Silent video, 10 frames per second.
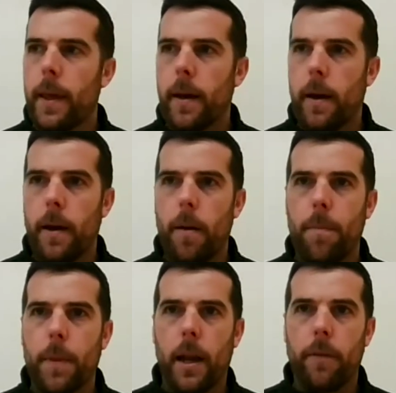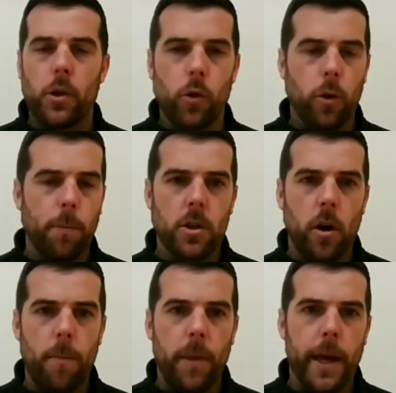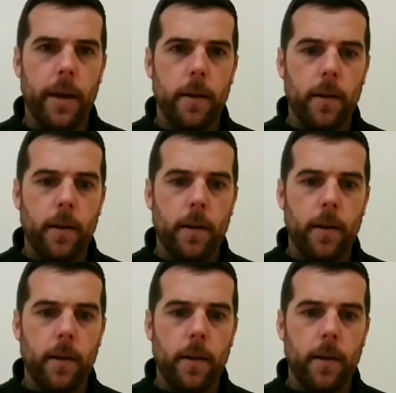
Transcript: I've enjoyed my time there.